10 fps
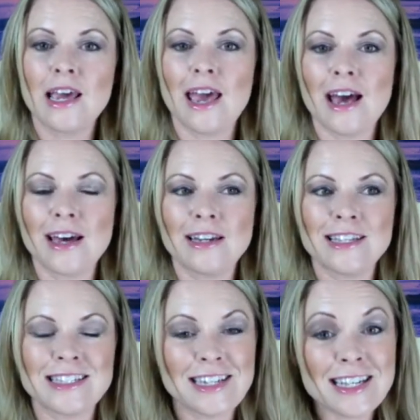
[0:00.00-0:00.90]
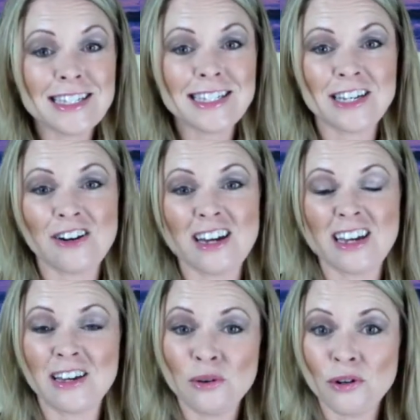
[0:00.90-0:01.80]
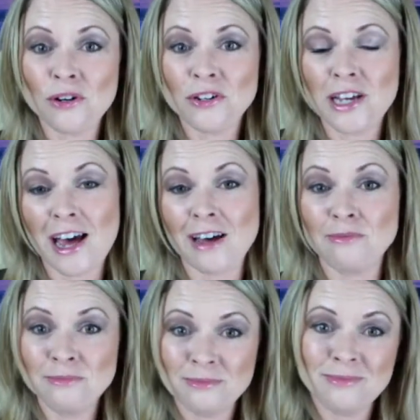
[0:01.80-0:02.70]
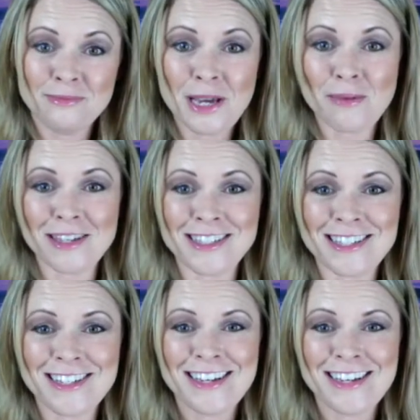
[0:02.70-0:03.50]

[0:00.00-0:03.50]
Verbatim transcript: and it's necessary in order to have babies.